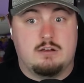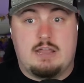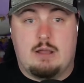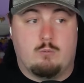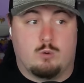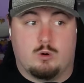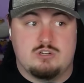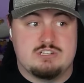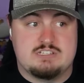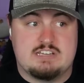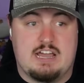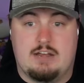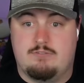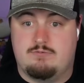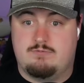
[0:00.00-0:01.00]
And we're just
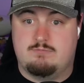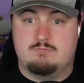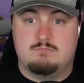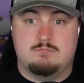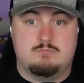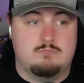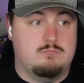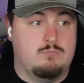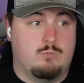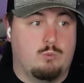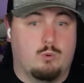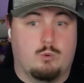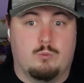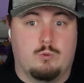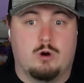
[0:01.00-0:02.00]
kind of
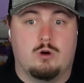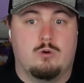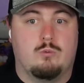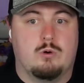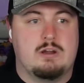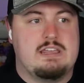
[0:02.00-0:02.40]
we're